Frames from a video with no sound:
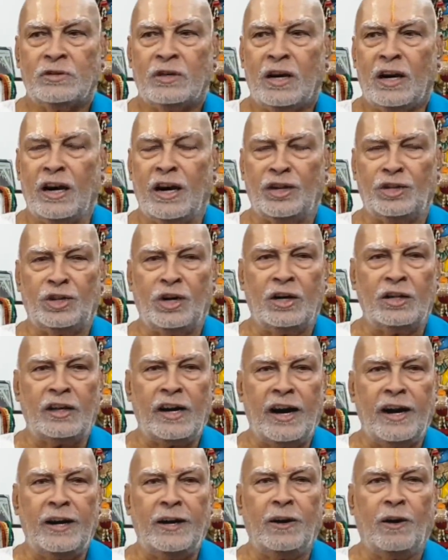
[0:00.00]
and
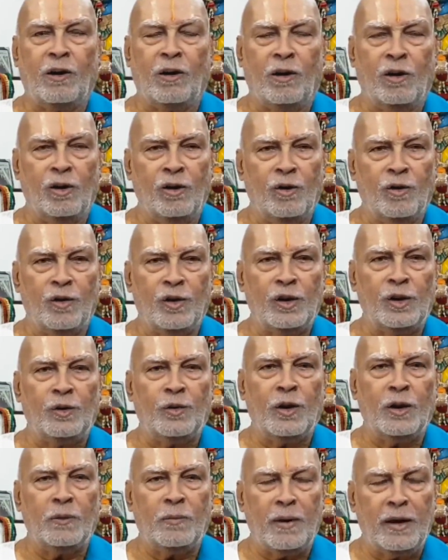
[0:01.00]
ascertained all over the
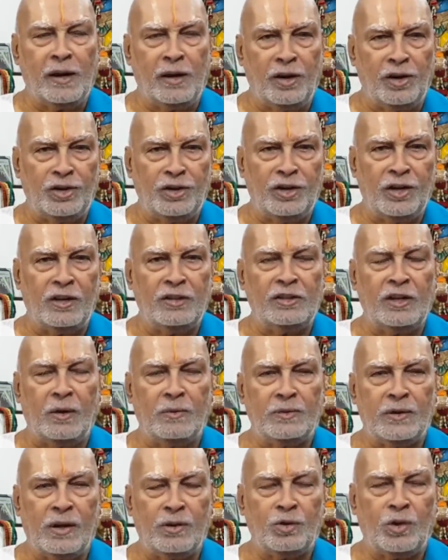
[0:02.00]
world by Christians
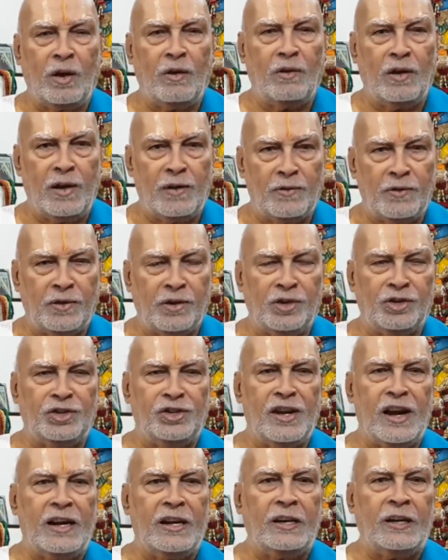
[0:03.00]
themselves who have left
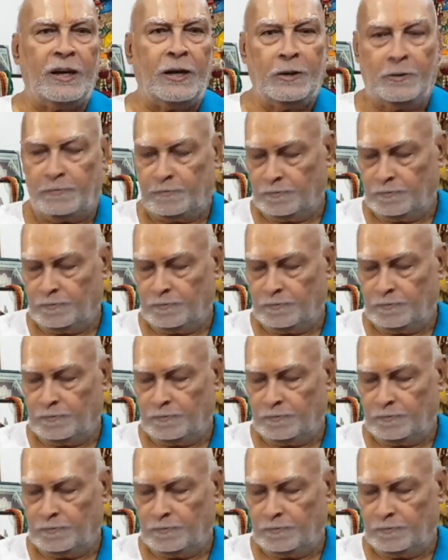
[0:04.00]
Christianity.